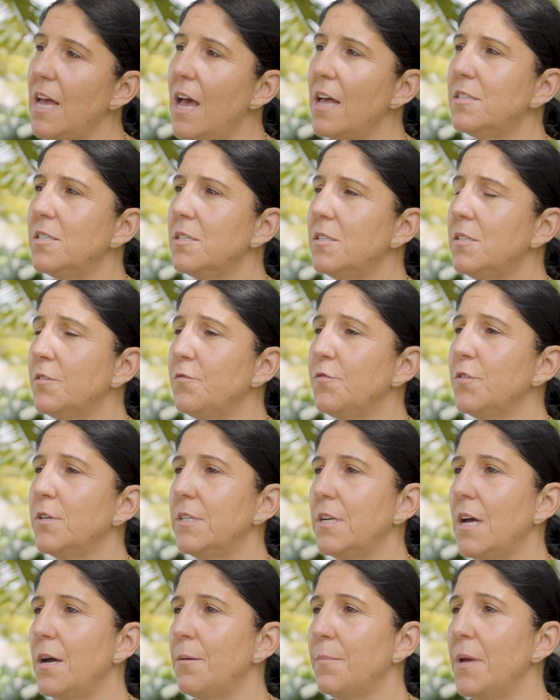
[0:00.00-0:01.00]
adds it's
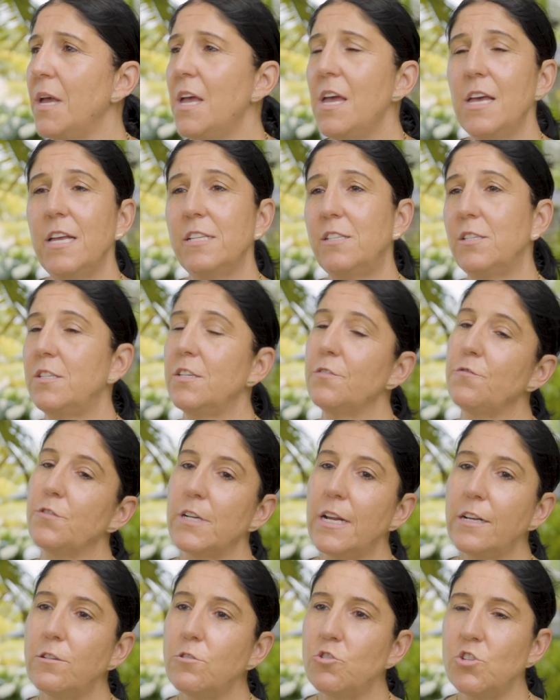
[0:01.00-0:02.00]
a
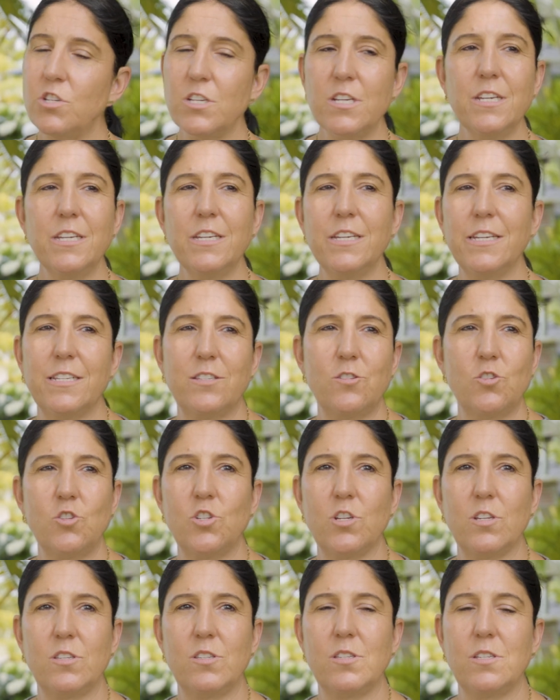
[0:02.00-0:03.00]
different energy. It's
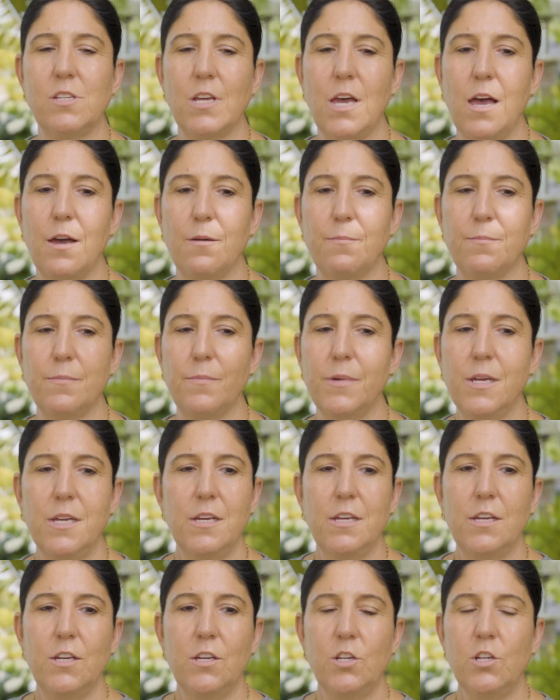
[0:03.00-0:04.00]
just,
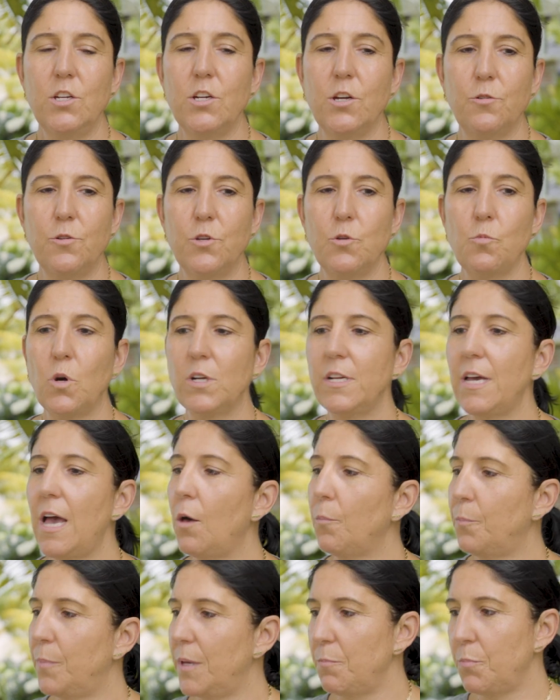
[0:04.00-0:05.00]
you want to
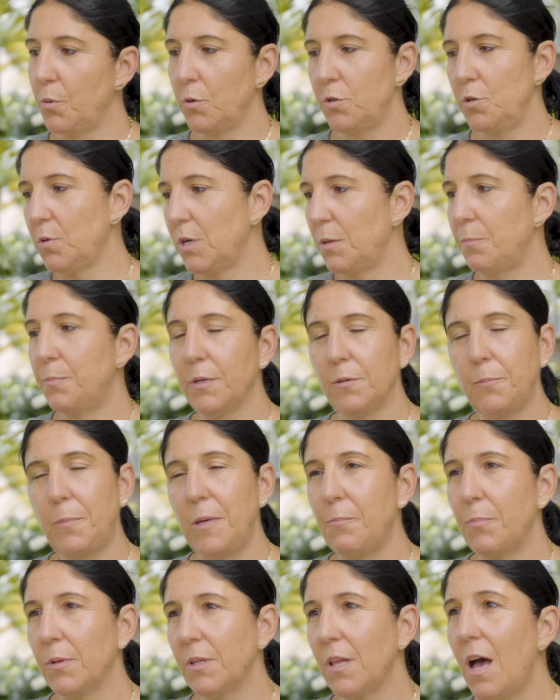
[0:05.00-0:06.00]
help people, you want to build
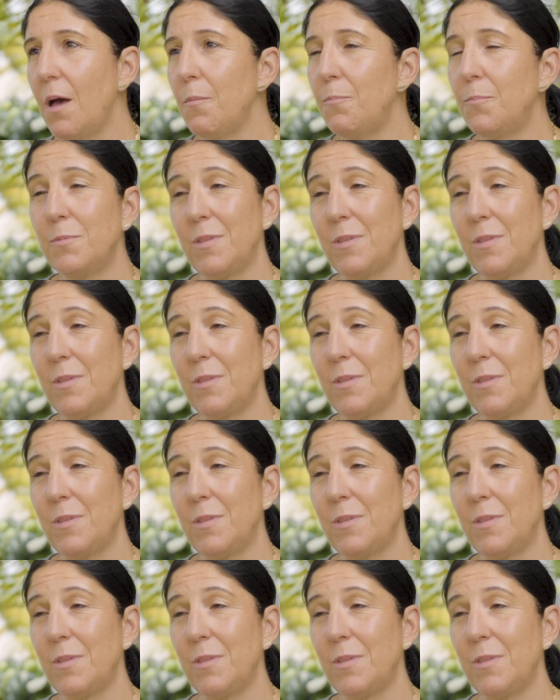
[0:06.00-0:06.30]
people up.